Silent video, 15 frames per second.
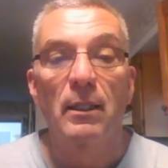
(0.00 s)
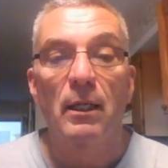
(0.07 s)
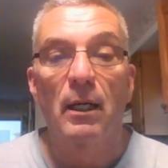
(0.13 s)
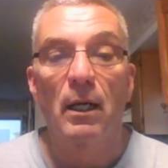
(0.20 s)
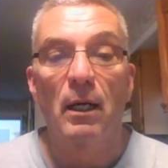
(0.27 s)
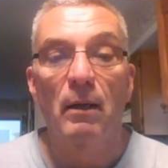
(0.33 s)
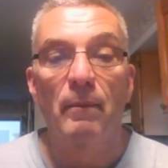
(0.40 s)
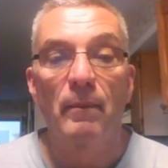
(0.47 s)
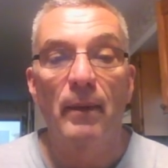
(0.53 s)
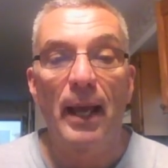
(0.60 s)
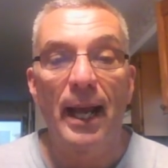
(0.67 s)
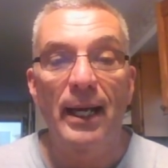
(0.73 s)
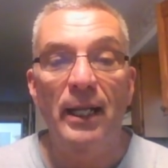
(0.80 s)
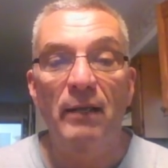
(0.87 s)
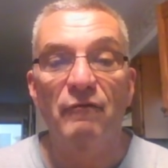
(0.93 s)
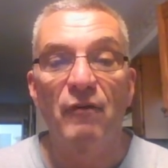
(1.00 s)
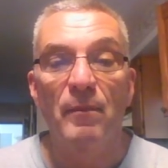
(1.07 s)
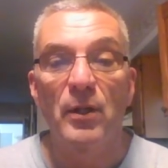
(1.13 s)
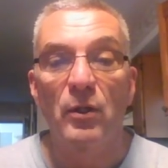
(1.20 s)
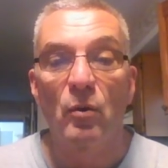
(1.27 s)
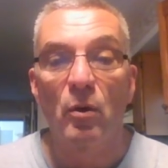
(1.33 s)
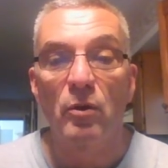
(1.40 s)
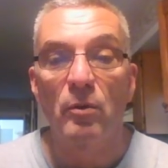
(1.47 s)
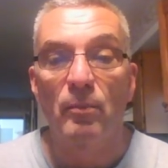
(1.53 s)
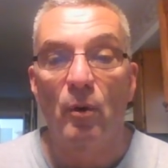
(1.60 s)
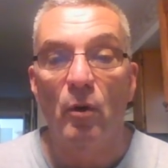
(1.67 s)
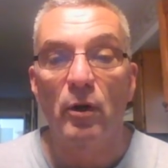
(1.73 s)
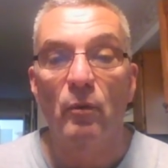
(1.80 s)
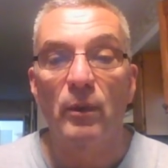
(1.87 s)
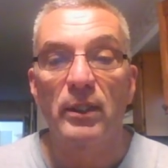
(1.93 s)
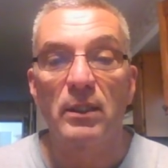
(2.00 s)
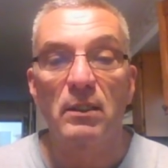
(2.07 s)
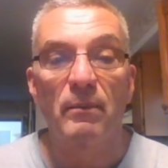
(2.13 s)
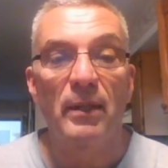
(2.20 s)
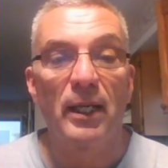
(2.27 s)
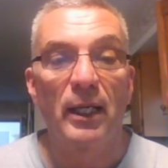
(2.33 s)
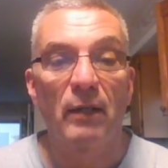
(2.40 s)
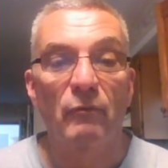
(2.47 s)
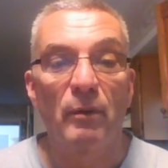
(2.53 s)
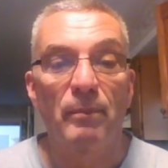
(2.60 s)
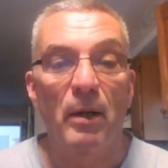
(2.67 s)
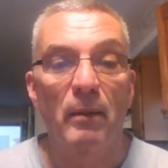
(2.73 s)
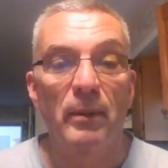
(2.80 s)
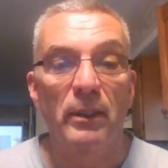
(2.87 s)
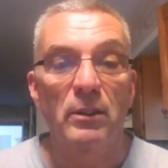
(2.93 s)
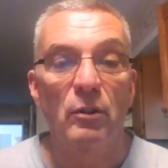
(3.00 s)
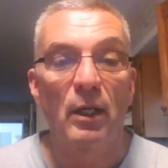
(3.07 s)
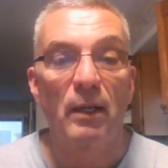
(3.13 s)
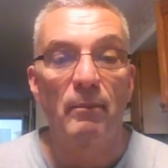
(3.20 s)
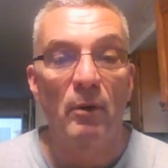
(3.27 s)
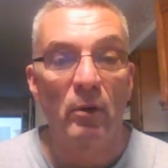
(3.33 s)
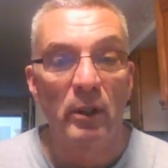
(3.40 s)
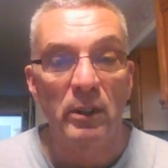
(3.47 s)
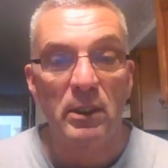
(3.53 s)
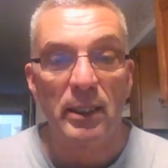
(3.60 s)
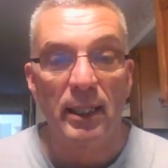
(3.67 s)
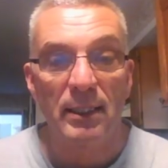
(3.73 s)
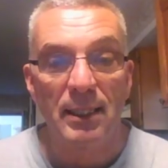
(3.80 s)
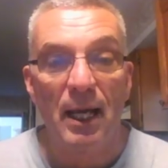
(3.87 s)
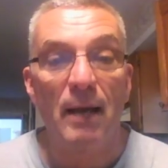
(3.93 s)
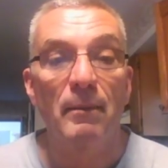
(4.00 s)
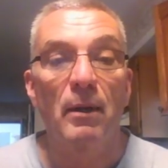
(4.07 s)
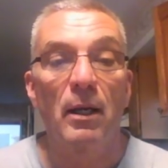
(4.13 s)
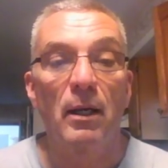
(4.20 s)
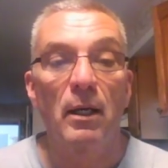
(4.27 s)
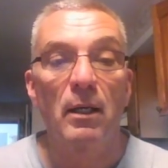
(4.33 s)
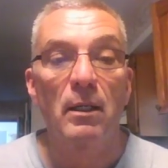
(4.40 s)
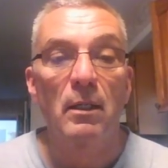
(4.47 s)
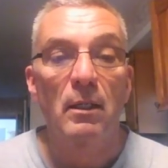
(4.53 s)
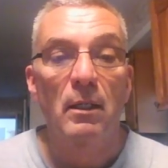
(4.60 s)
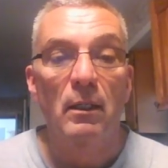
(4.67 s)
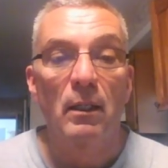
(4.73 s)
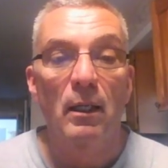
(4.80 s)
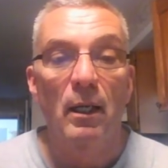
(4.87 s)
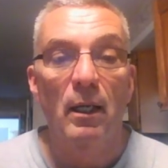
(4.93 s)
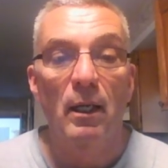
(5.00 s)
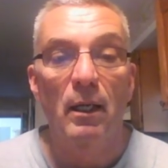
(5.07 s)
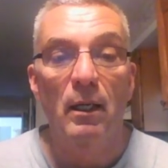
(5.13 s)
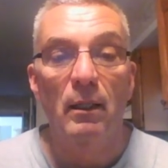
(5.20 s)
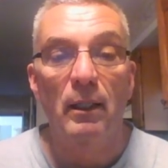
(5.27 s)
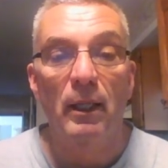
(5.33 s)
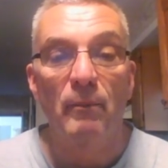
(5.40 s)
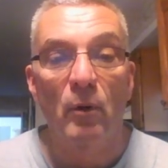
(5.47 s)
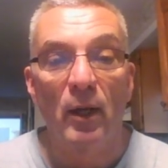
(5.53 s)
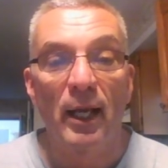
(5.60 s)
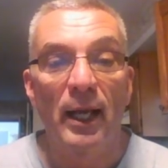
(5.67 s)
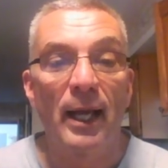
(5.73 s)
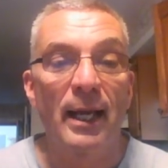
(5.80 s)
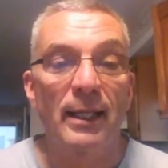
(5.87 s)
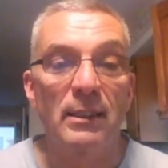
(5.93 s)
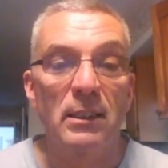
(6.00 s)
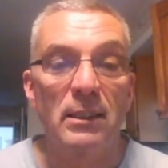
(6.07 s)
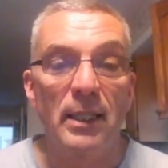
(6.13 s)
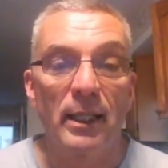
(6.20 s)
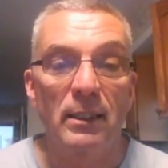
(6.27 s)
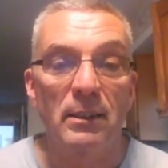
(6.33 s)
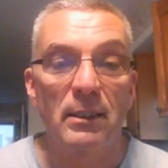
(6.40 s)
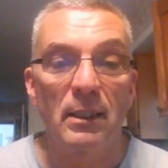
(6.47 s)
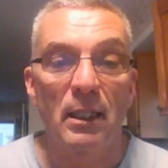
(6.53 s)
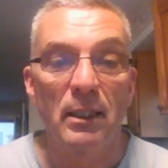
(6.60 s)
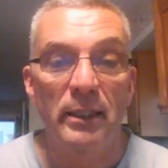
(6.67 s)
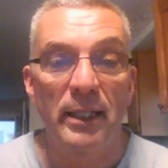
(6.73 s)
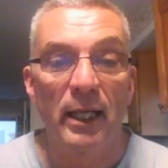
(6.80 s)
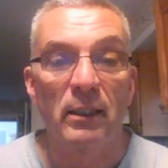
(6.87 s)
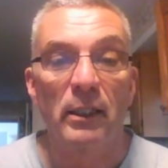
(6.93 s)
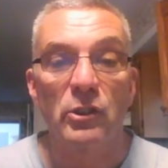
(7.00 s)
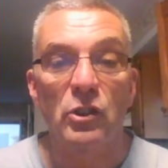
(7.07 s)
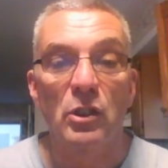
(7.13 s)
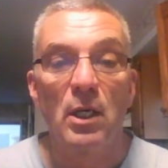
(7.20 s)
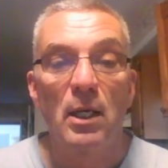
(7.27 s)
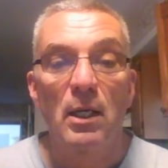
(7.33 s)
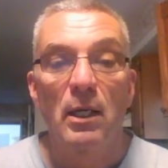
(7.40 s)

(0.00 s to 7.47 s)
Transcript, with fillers: Um, Haiti from the northern border with the Dominican Republic to Le Mole and Saint uh, uh and Saint uh, Nicholas.